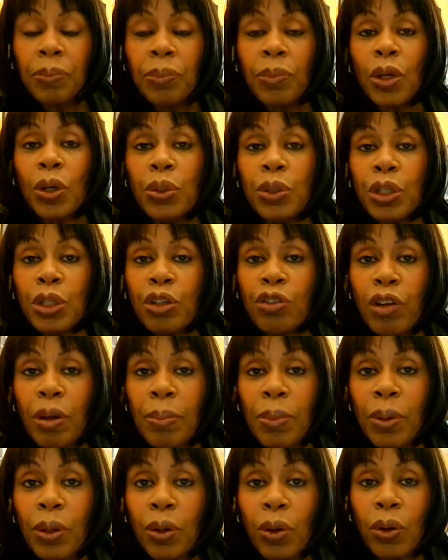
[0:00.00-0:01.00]
who's a
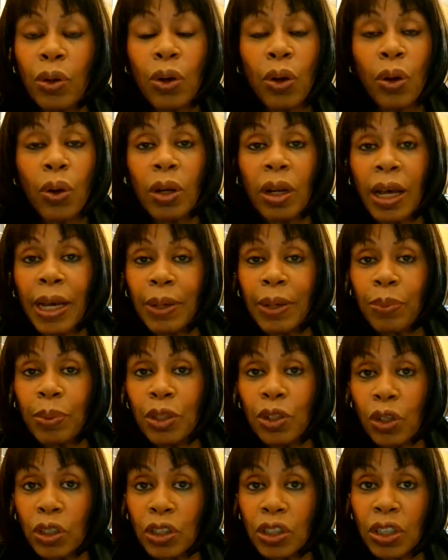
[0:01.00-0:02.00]
criminal, or like with
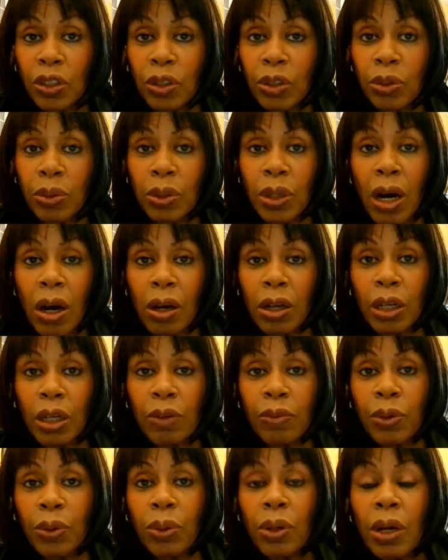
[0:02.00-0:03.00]
Notting Hill
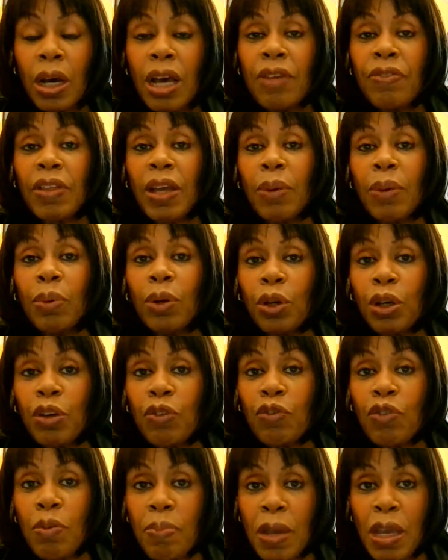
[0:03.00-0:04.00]
Carnival, they were looking
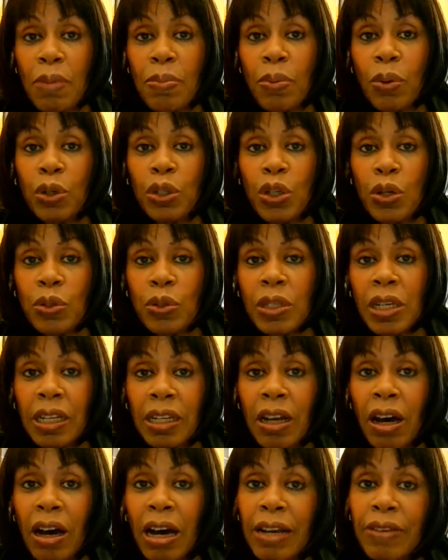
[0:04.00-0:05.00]
for people using
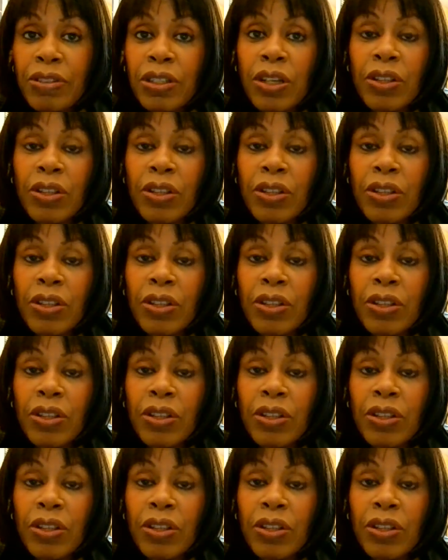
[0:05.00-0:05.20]
knives.